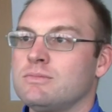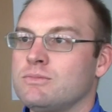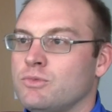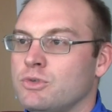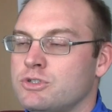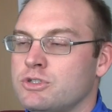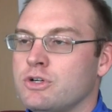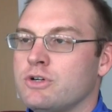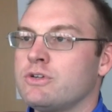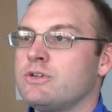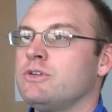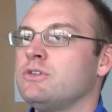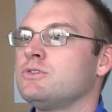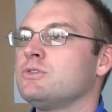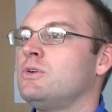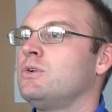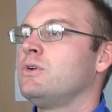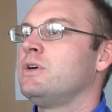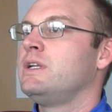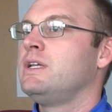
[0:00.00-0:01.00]

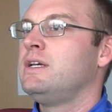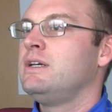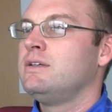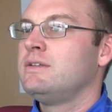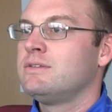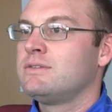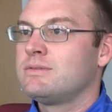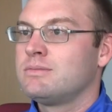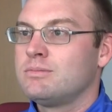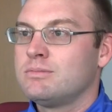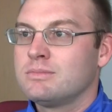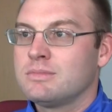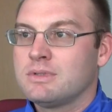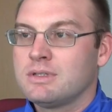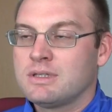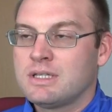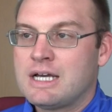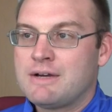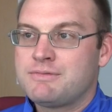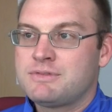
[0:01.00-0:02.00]
returners or at his
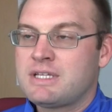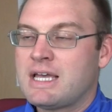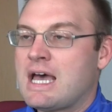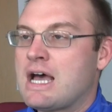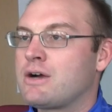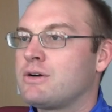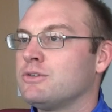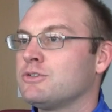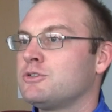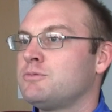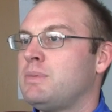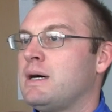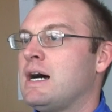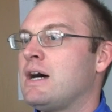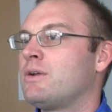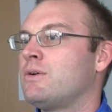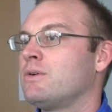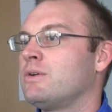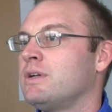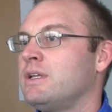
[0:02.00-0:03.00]
left tackle
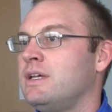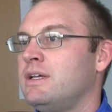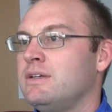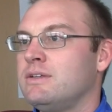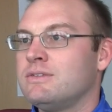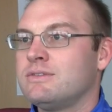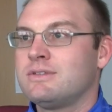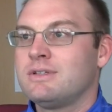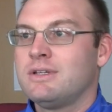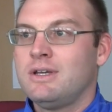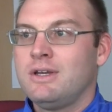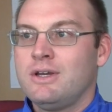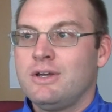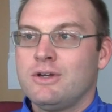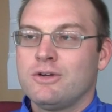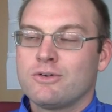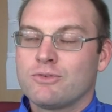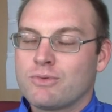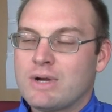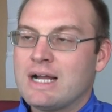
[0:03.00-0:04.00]
spot or at his
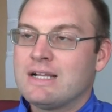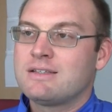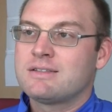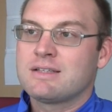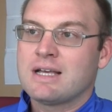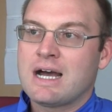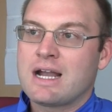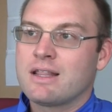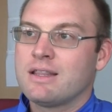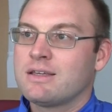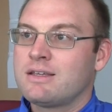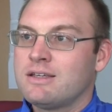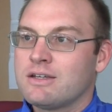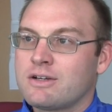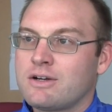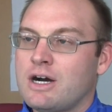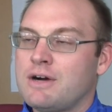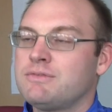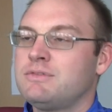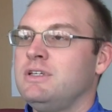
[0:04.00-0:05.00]
right side of the
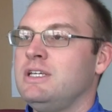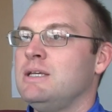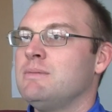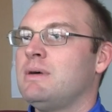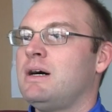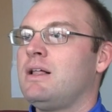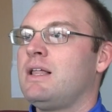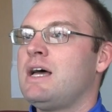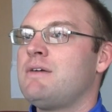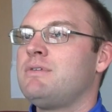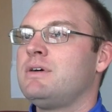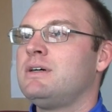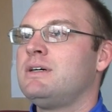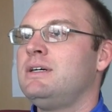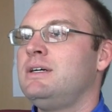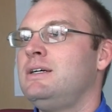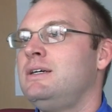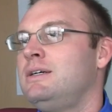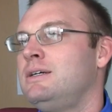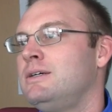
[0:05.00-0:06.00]
kickoff team. I'll have a